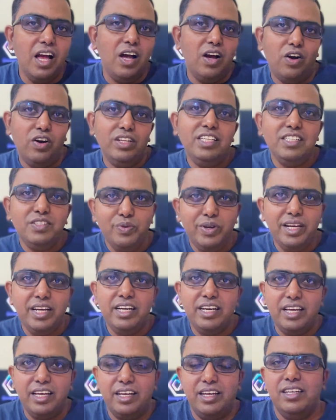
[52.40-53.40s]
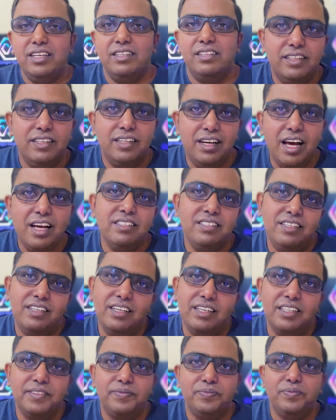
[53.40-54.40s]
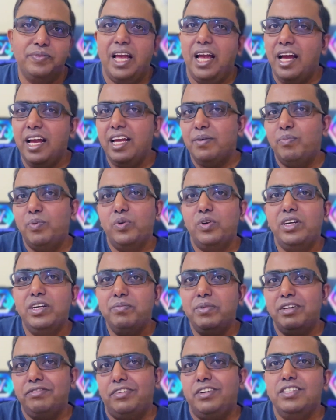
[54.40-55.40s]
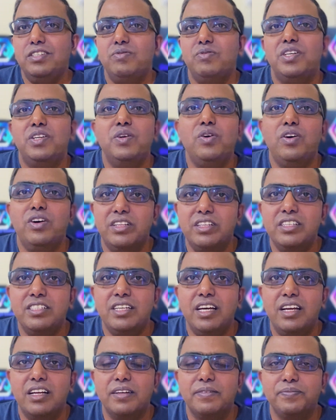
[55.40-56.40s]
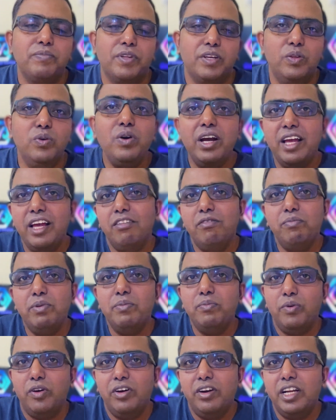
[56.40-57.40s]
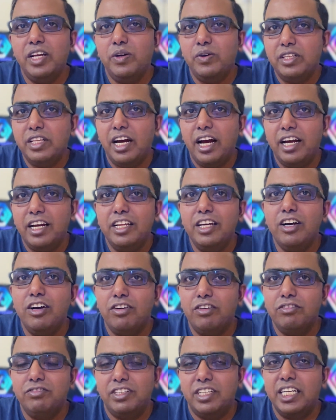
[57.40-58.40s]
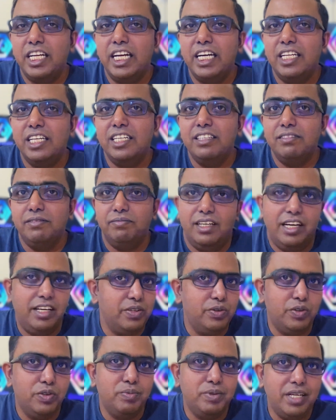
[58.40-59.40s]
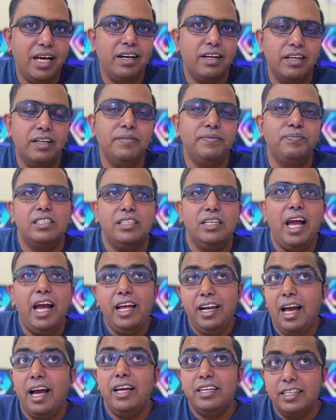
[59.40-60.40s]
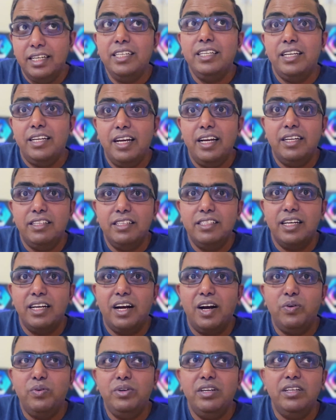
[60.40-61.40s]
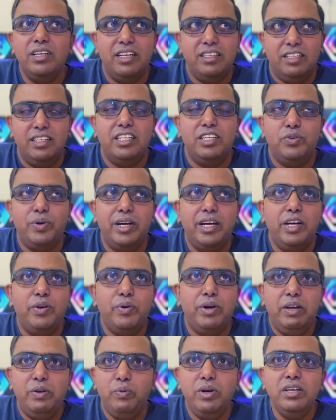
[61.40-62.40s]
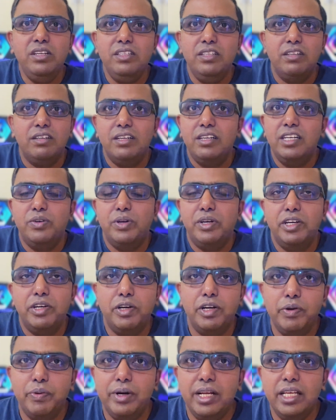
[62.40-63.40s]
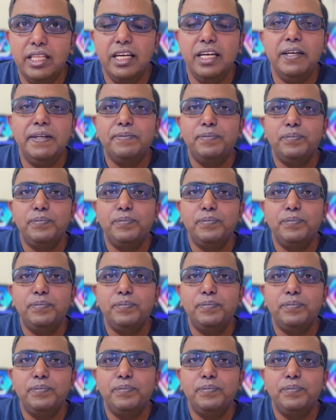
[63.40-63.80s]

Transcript: On this very day, last year, I uploaded my first video on this channel. Though I have been pondering on the idea of creating a YouTube channel, and I did create this account I think in 2021, early 2021 I think.